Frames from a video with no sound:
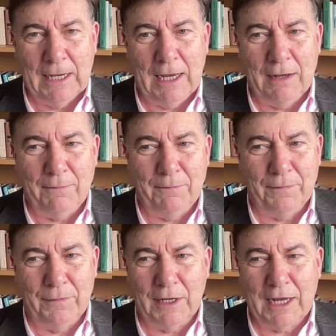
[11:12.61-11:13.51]

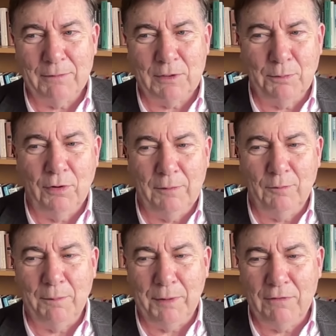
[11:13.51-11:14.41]
there comes a point
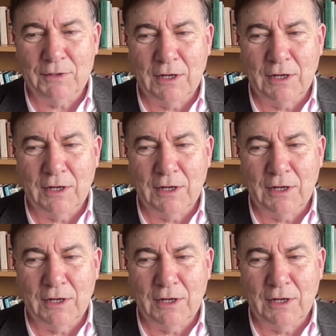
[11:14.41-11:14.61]
where both